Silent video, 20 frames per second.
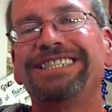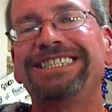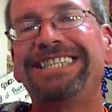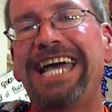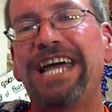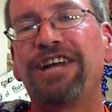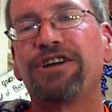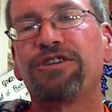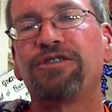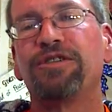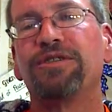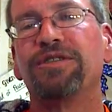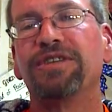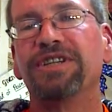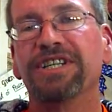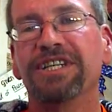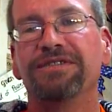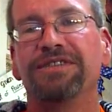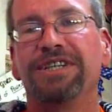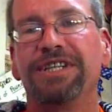standard of
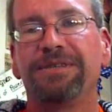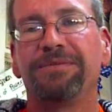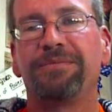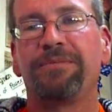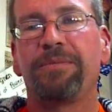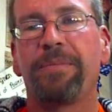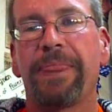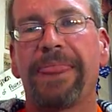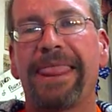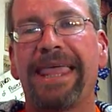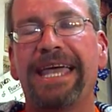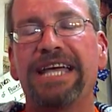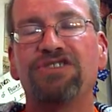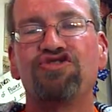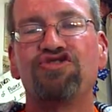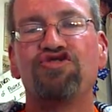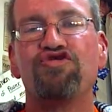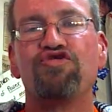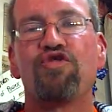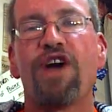living
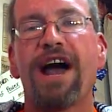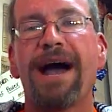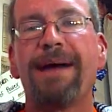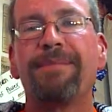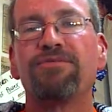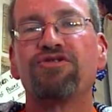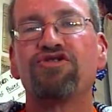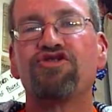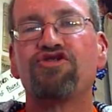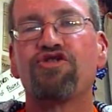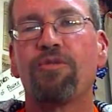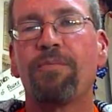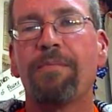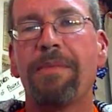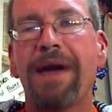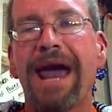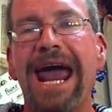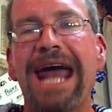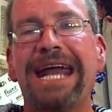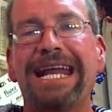has dropped
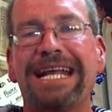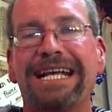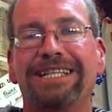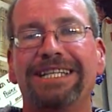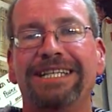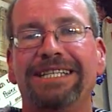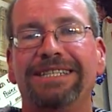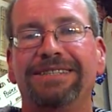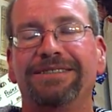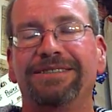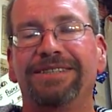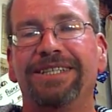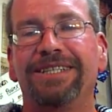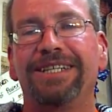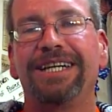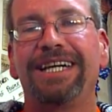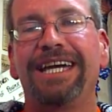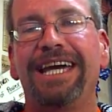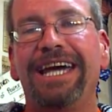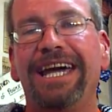dramatically
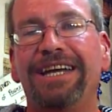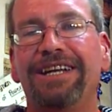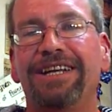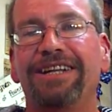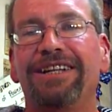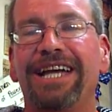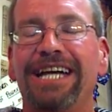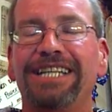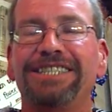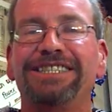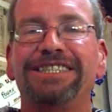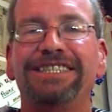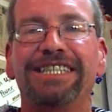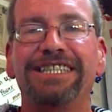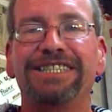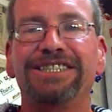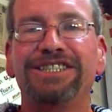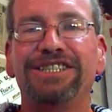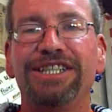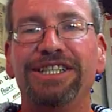in the last
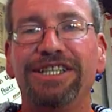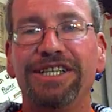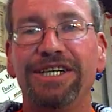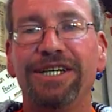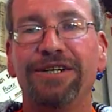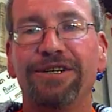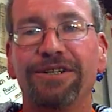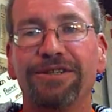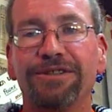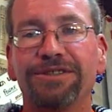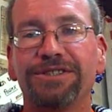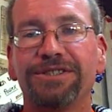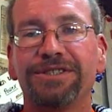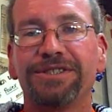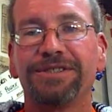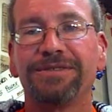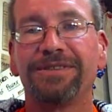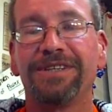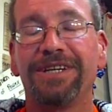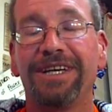60 years.
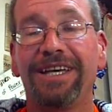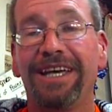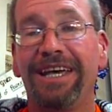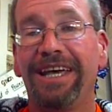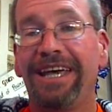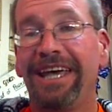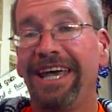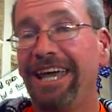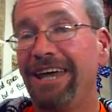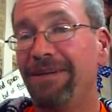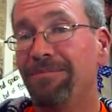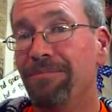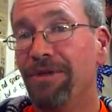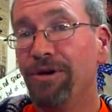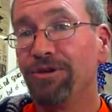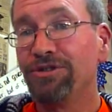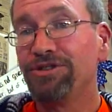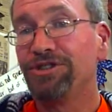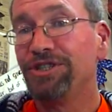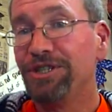And
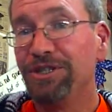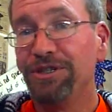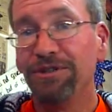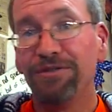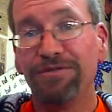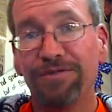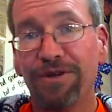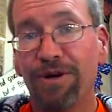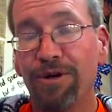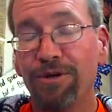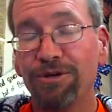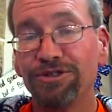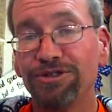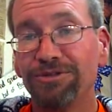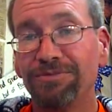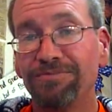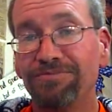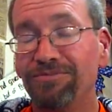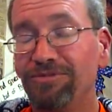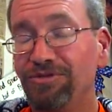most of you folks
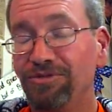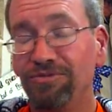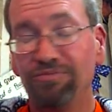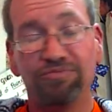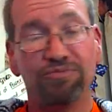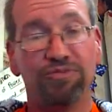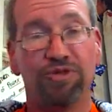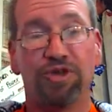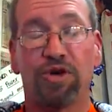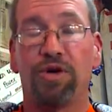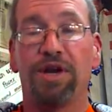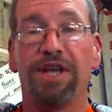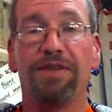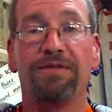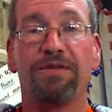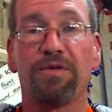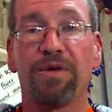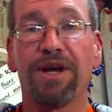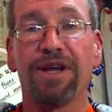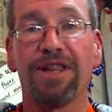don't
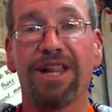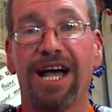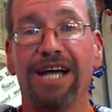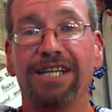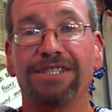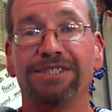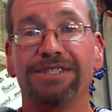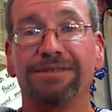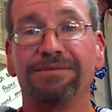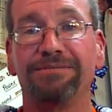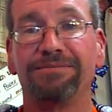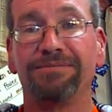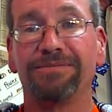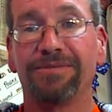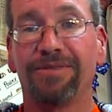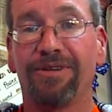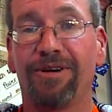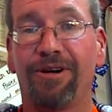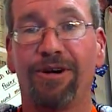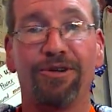even realize it
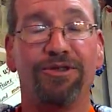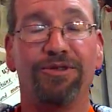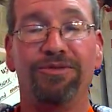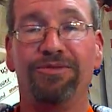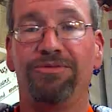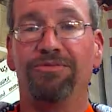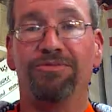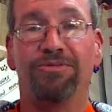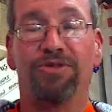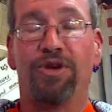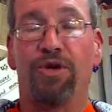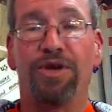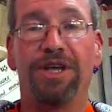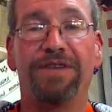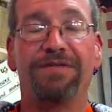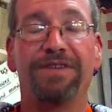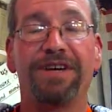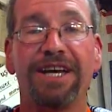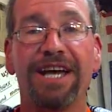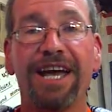or don't
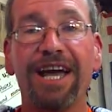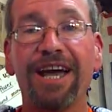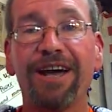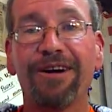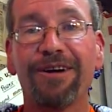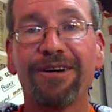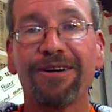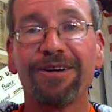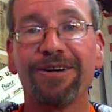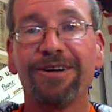even care.